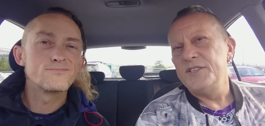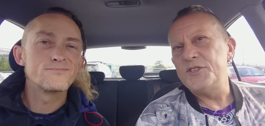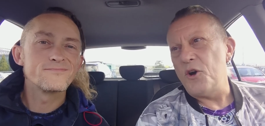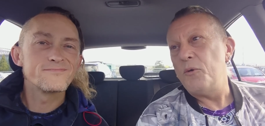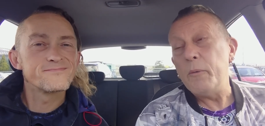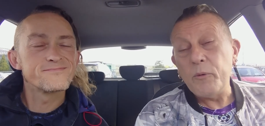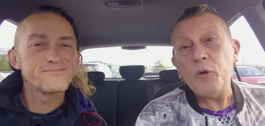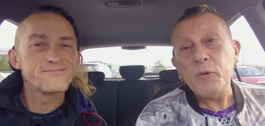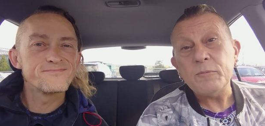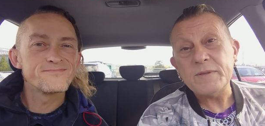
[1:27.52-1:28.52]
Speaker 1: so we were
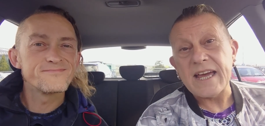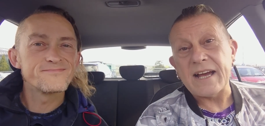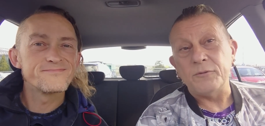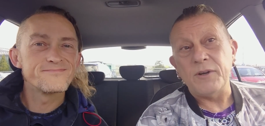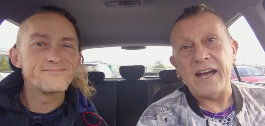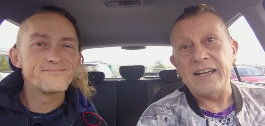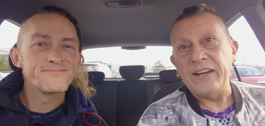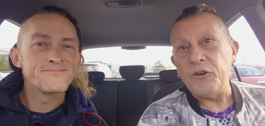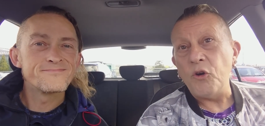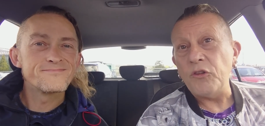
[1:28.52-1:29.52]
coming uptown,
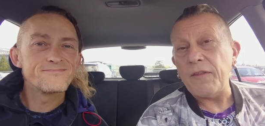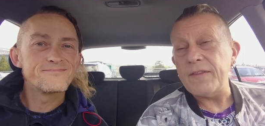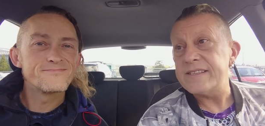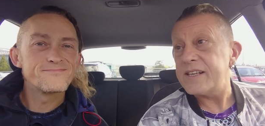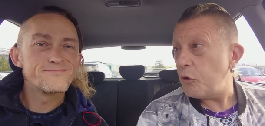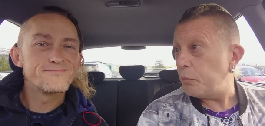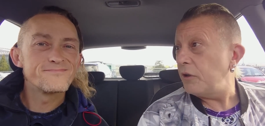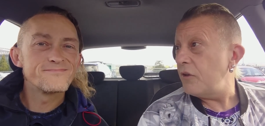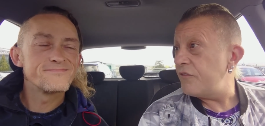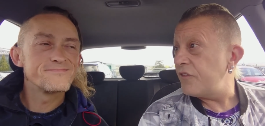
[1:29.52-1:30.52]
and I know that there's a
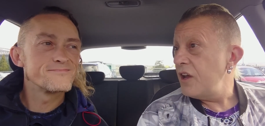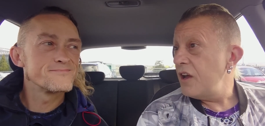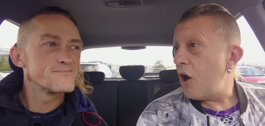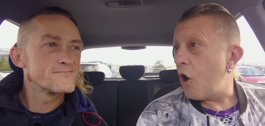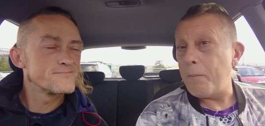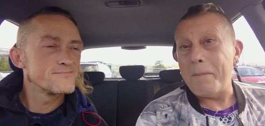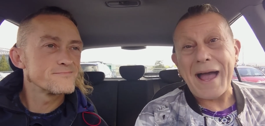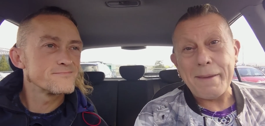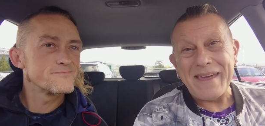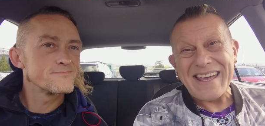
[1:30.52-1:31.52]
couple of hot
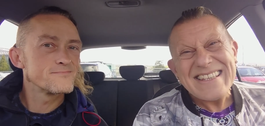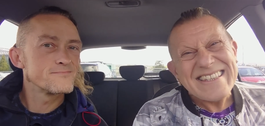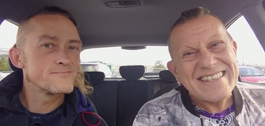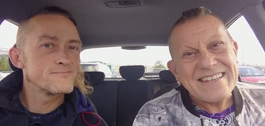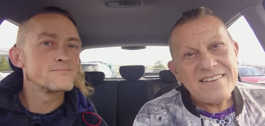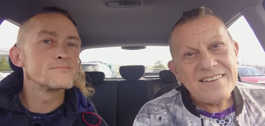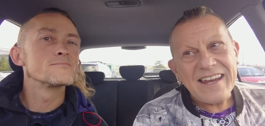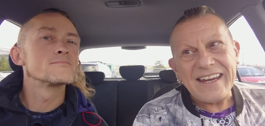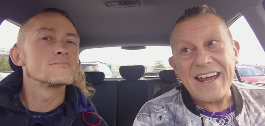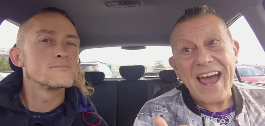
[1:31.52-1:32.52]
buy bits
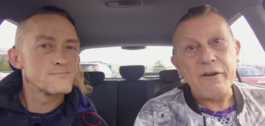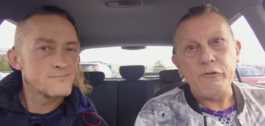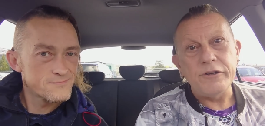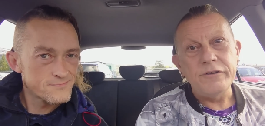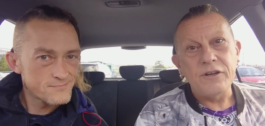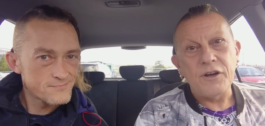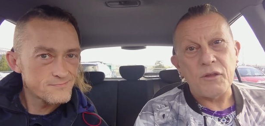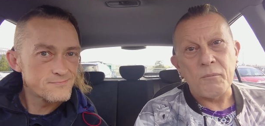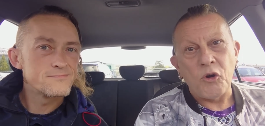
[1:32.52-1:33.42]
in Heron at the